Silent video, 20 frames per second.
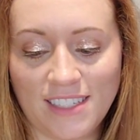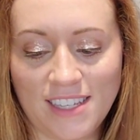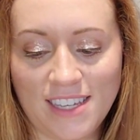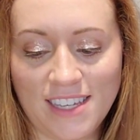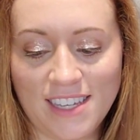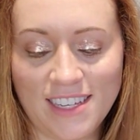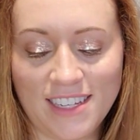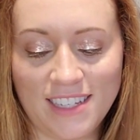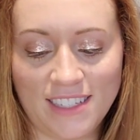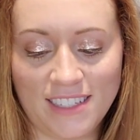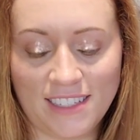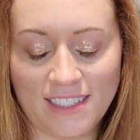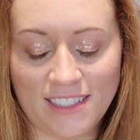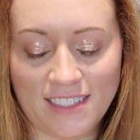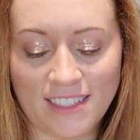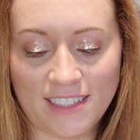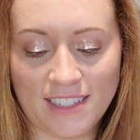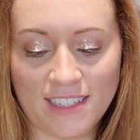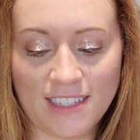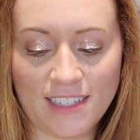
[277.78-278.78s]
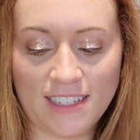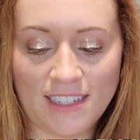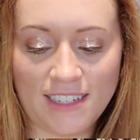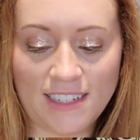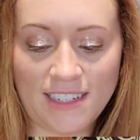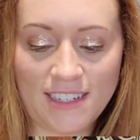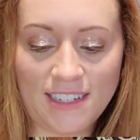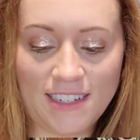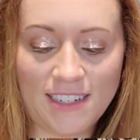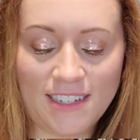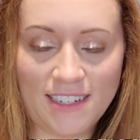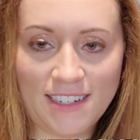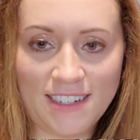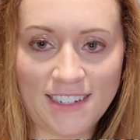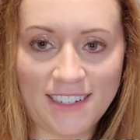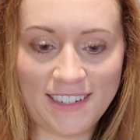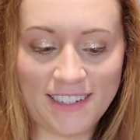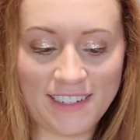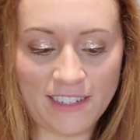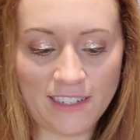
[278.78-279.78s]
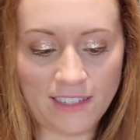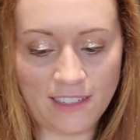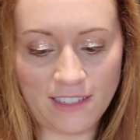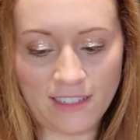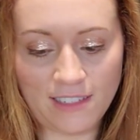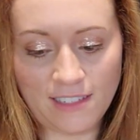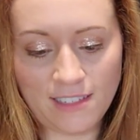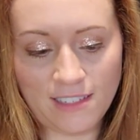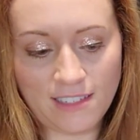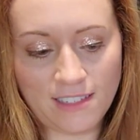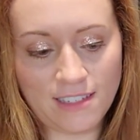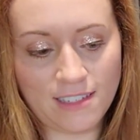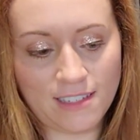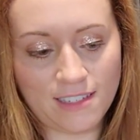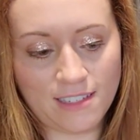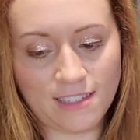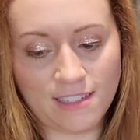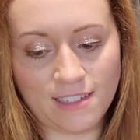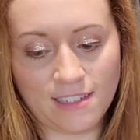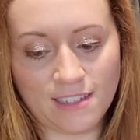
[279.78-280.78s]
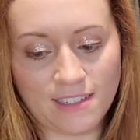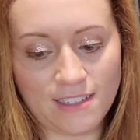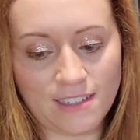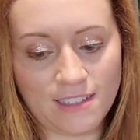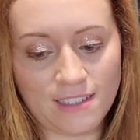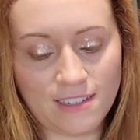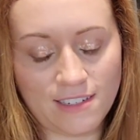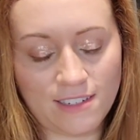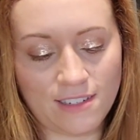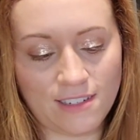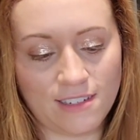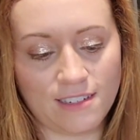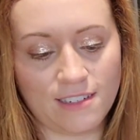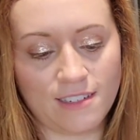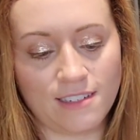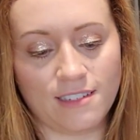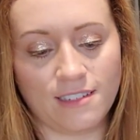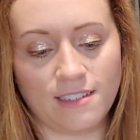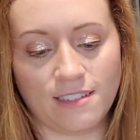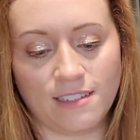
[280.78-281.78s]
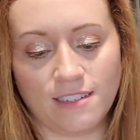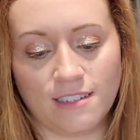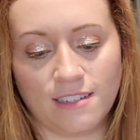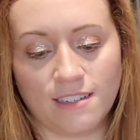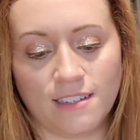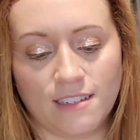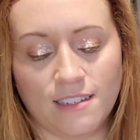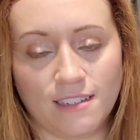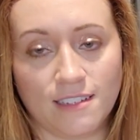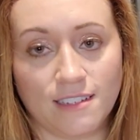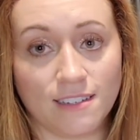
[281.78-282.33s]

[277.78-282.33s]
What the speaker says: [no speech]